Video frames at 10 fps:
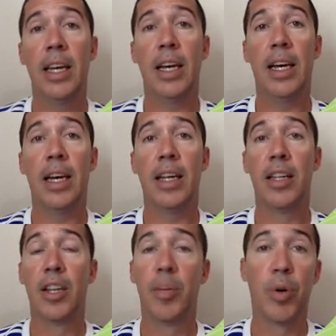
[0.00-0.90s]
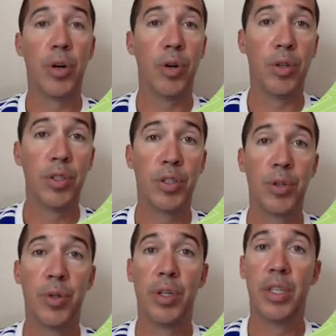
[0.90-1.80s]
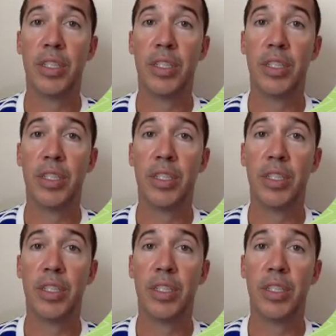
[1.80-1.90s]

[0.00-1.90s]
A little more old school,